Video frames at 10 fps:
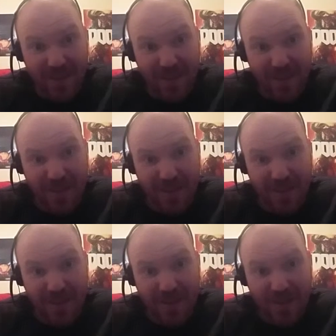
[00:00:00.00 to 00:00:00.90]

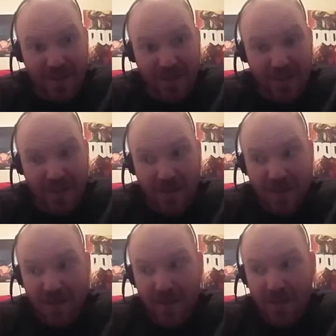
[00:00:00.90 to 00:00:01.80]

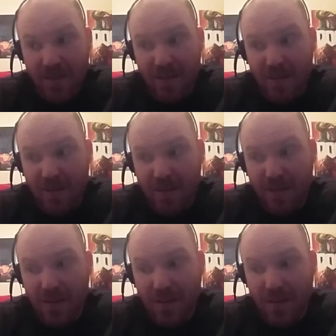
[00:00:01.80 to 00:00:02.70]

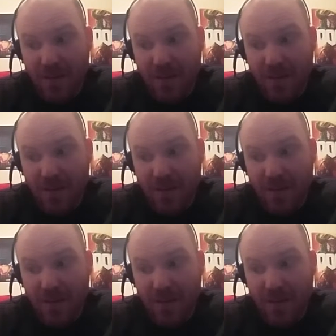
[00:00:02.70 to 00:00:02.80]
(silence)